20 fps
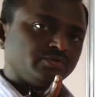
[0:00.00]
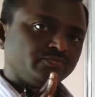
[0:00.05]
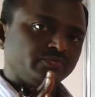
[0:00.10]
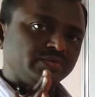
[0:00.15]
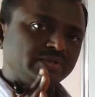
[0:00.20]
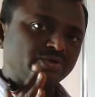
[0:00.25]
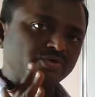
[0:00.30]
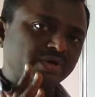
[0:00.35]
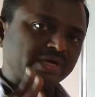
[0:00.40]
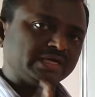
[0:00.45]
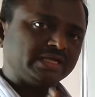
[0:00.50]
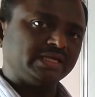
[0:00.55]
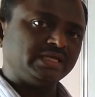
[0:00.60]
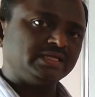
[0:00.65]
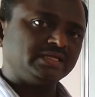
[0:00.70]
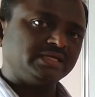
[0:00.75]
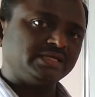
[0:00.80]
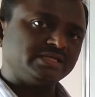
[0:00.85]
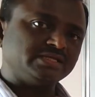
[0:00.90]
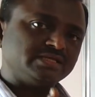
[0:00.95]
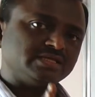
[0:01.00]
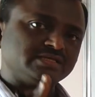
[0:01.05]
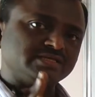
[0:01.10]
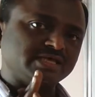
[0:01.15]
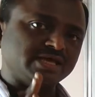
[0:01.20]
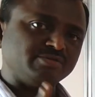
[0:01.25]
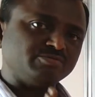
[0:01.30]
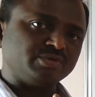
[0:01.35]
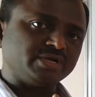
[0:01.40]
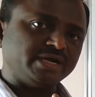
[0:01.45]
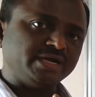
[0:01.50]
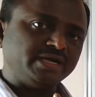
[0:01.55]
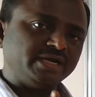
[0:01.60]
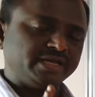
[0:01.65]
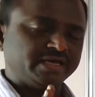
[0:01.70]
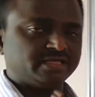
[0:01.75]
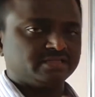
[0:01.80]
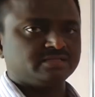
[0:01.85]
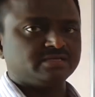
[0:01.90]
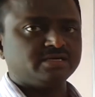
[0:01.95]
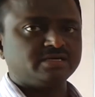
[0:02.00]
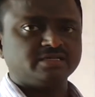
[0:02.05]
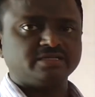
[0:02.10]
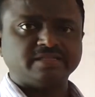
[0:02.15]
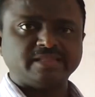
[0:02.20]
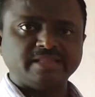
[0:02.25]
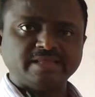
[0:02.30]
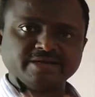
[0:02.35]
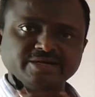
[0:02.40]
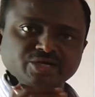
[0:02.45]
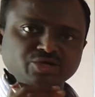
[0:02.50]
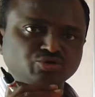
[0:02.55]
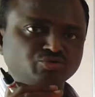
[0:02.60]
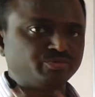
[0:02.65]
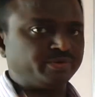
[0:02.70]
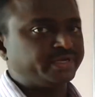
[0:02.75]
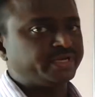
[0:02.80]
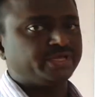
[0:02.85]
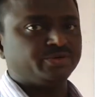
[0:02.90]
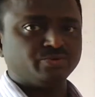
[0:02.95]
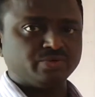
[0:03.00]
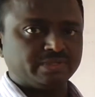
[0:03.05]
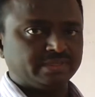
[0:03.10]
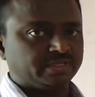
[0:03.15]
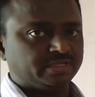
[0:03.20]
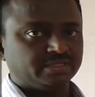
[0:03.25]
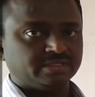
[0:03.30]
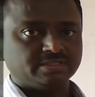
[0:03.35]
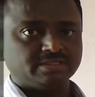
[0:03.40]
Will you agree it is the same kind? Yes, it is related to money only.